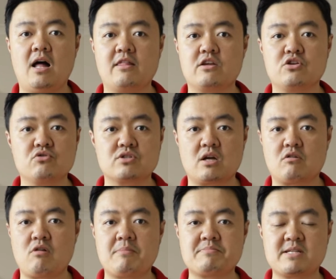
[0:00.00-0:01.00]
They use a
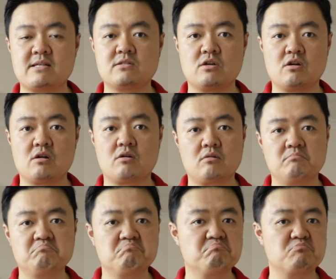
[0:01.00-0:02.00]
crop sensor,
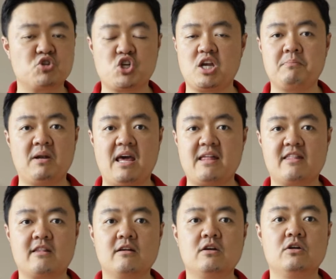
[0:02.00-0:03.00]
cheap lens